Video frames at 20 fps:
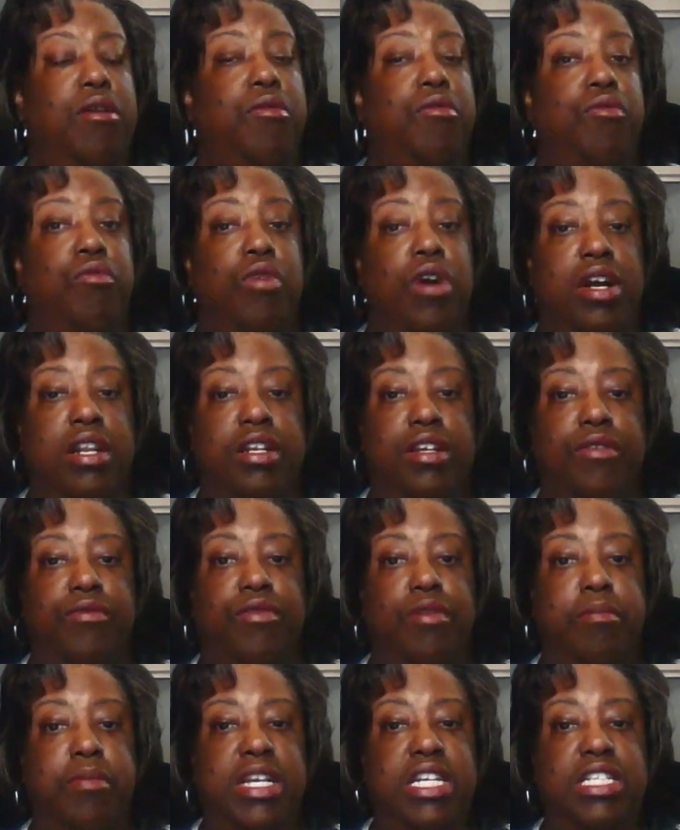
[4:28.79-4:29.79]
What
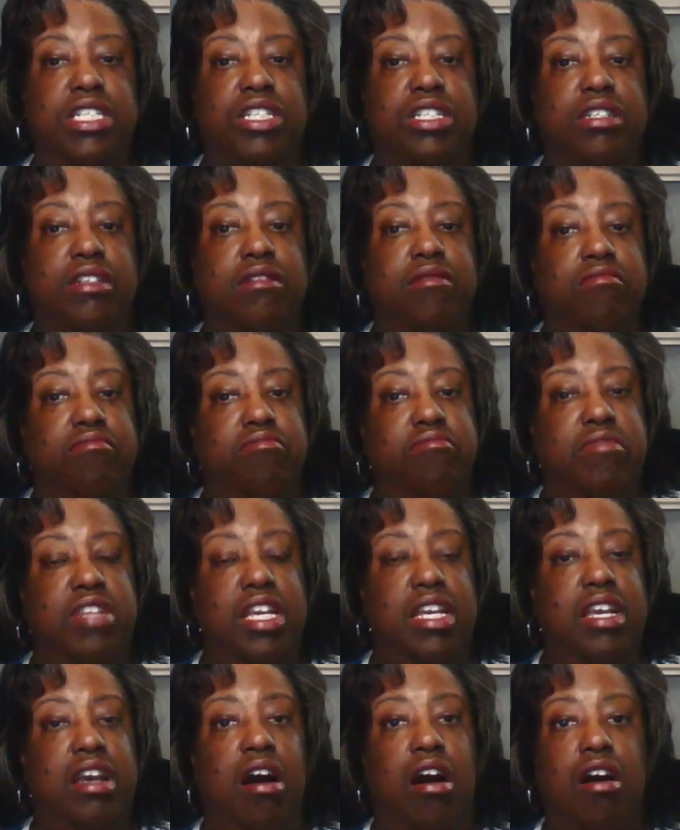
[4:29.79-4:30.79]
information
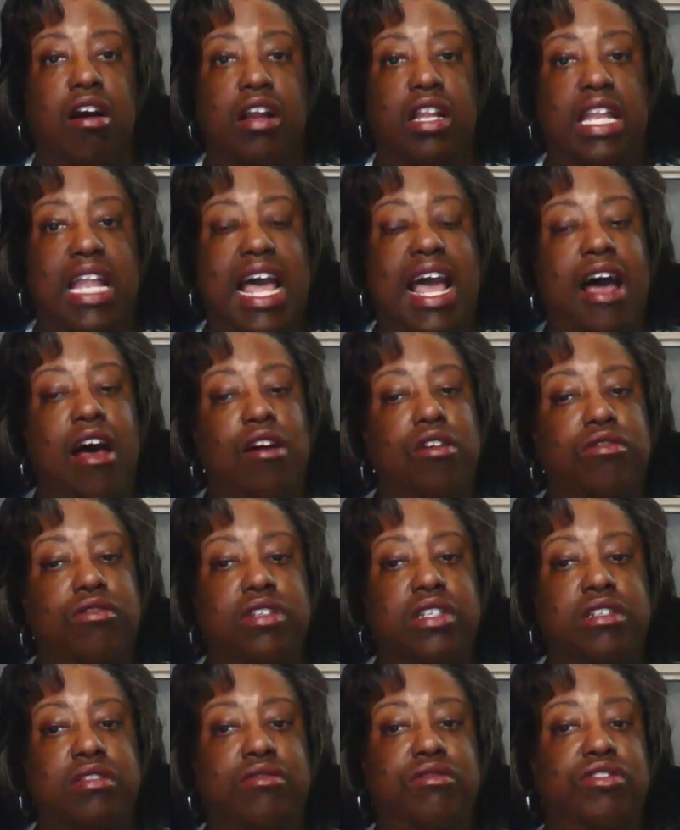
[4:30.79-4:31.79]
they are
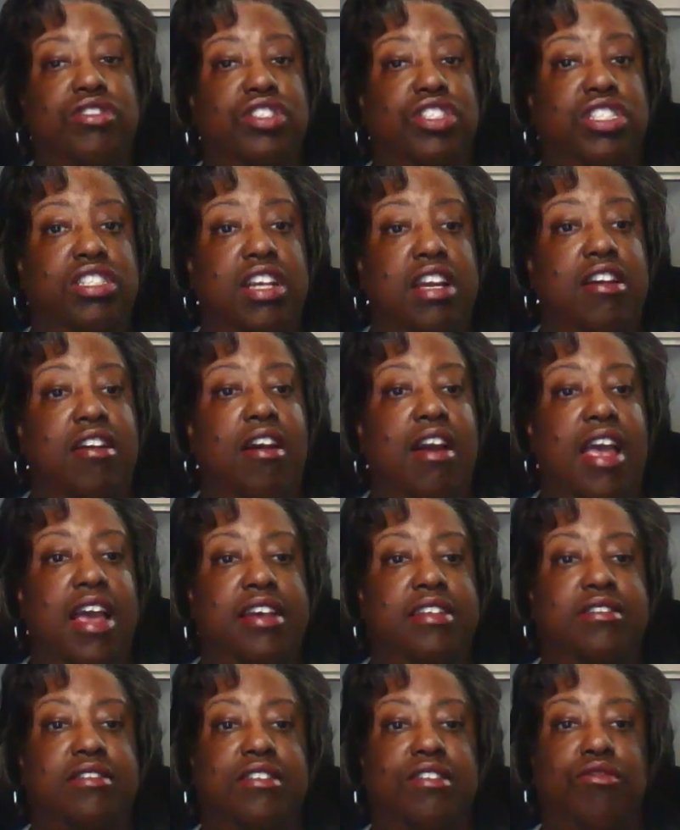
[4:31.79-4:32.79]
allowed to share
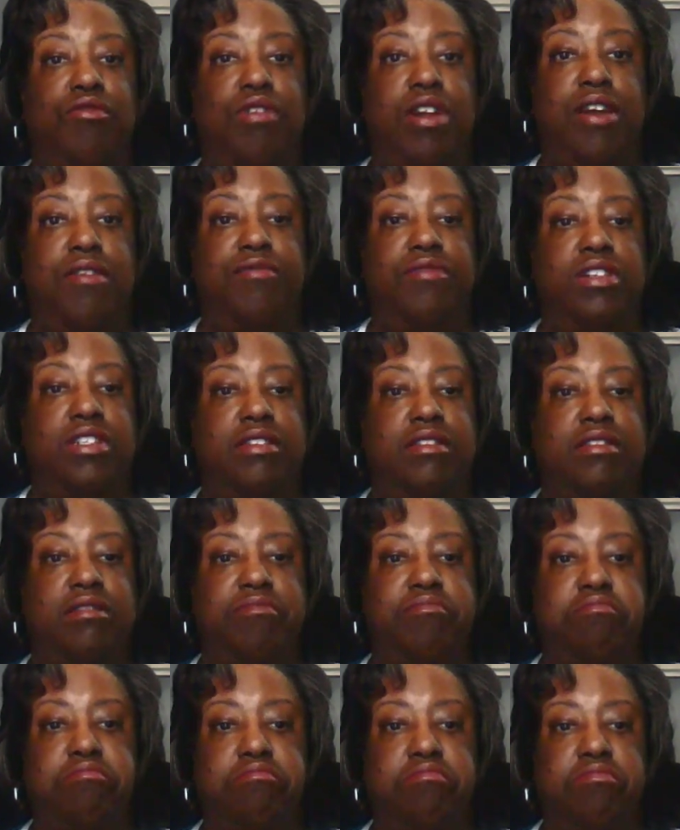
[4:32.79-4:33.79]
as a reference.
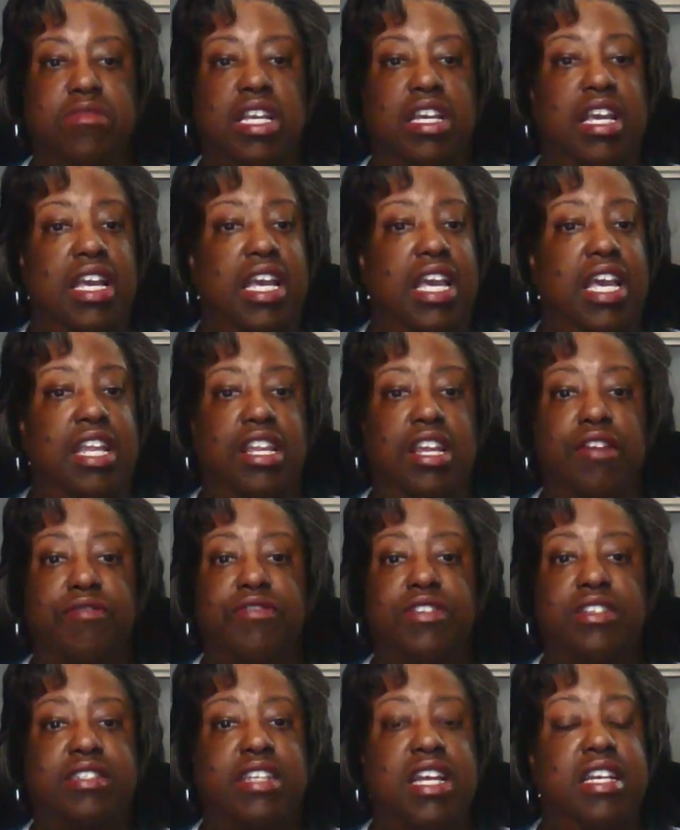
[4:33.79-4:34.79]
And
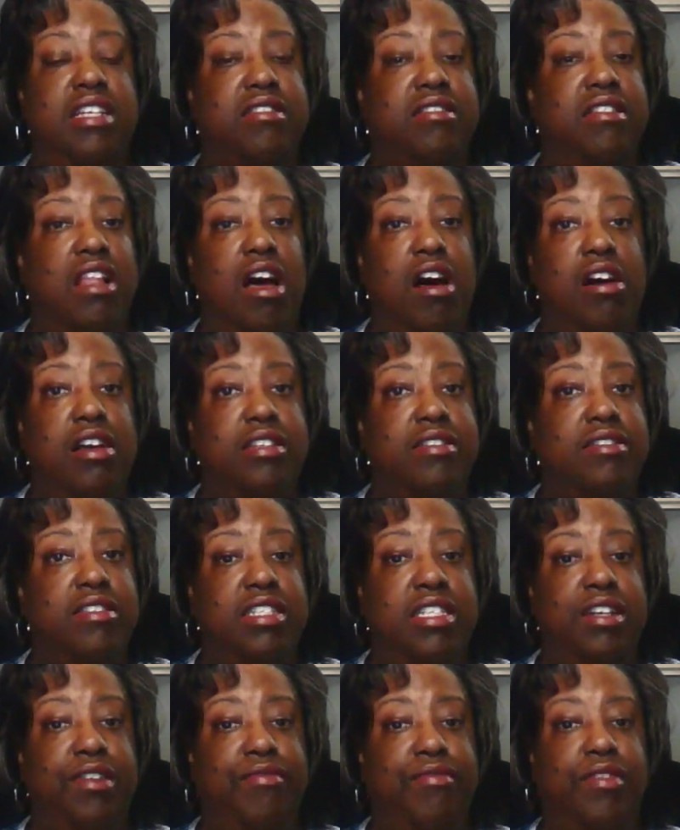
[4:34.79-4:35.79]
every state's laws are
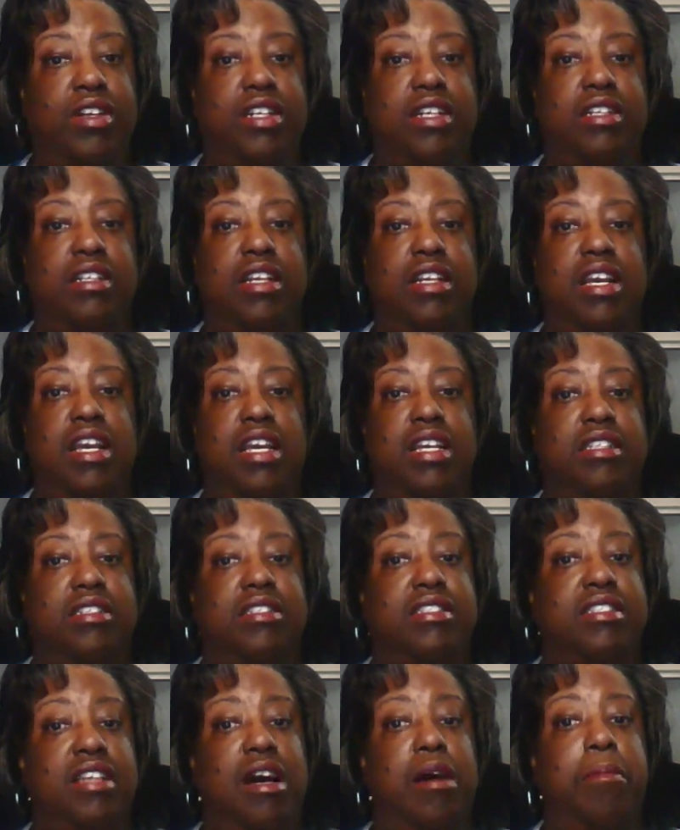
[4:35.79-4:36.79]
different, and
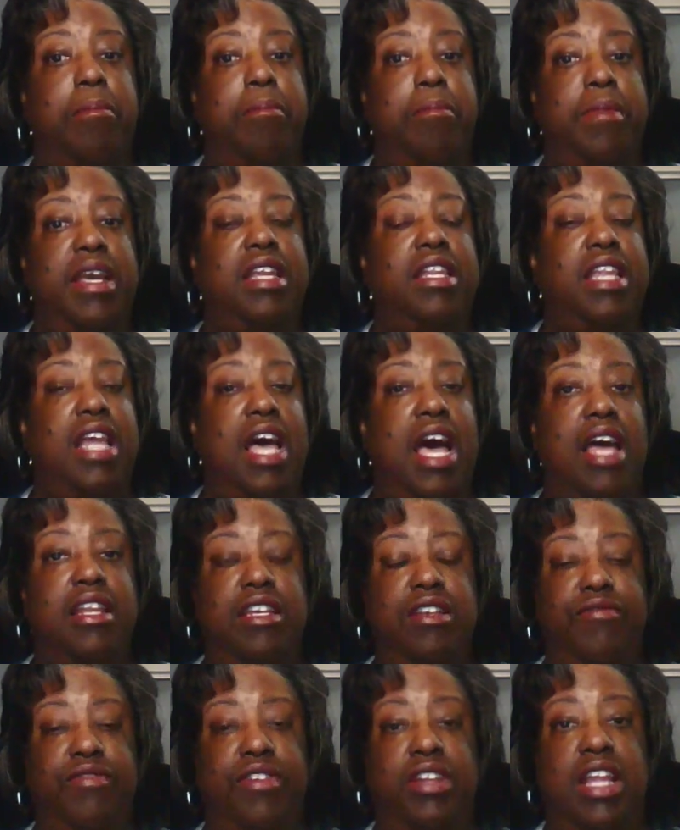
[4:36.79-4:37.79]
some may not
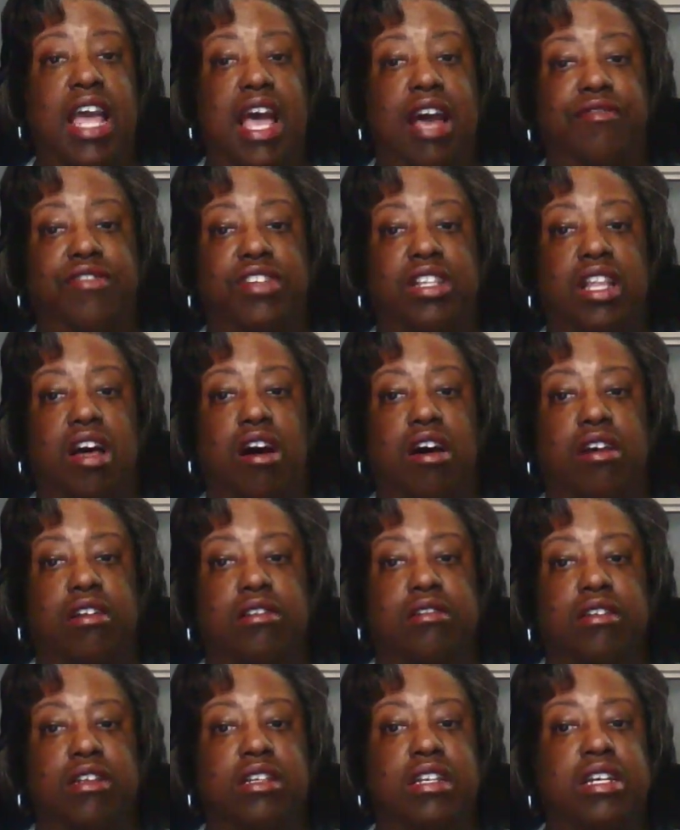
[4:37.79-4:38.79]
even have a law.
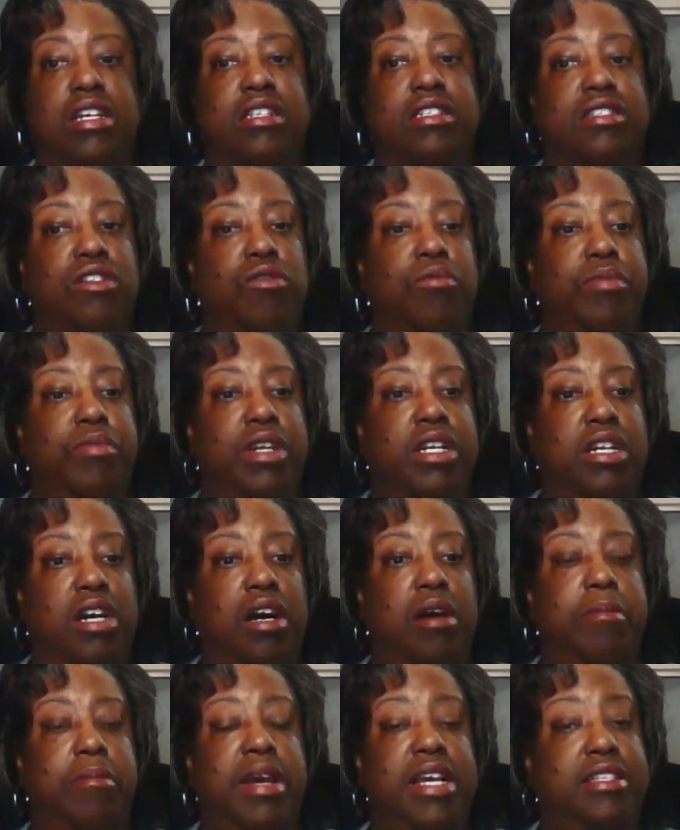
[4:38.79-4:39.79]
So
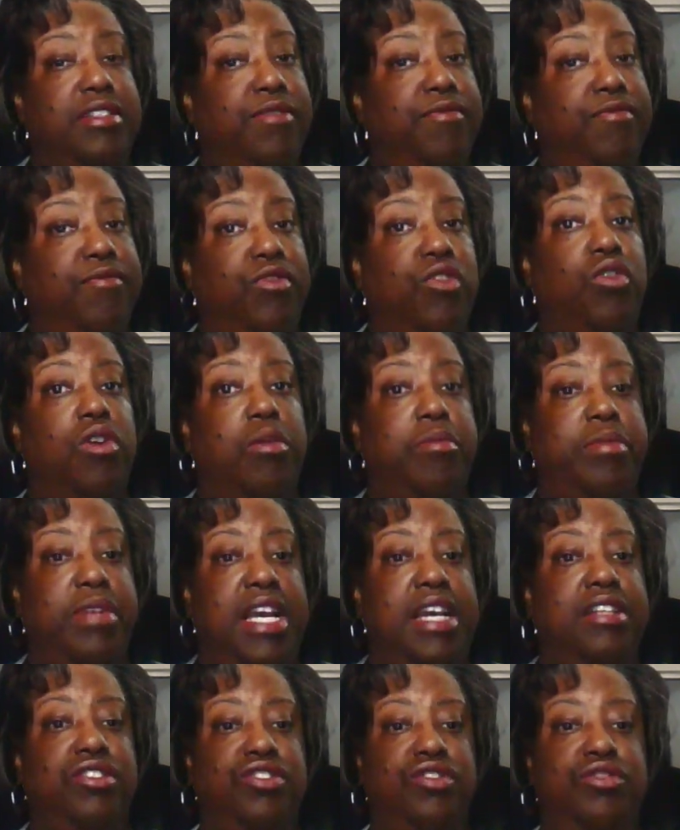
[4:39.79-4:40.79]
become as informed
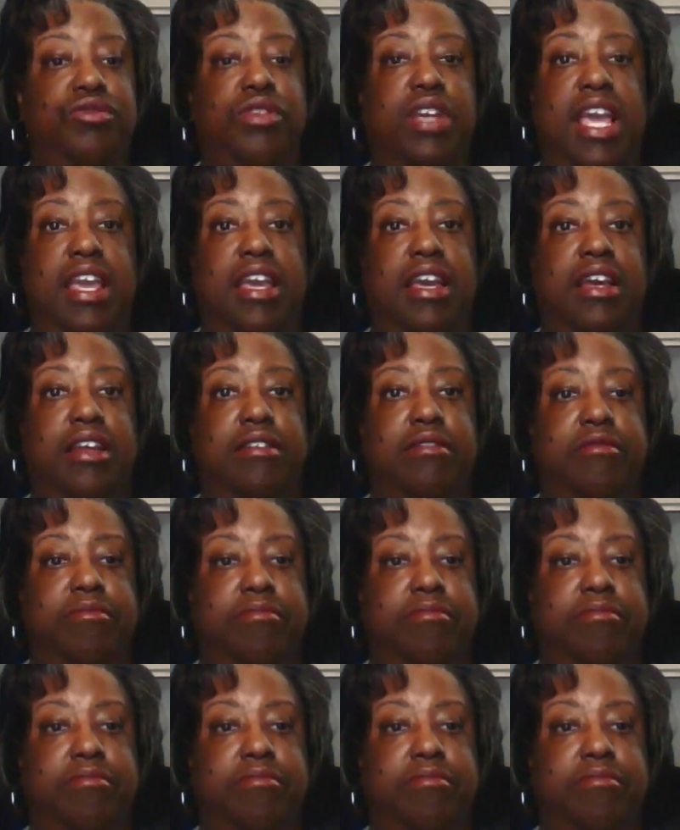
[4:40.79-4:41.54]
as you can.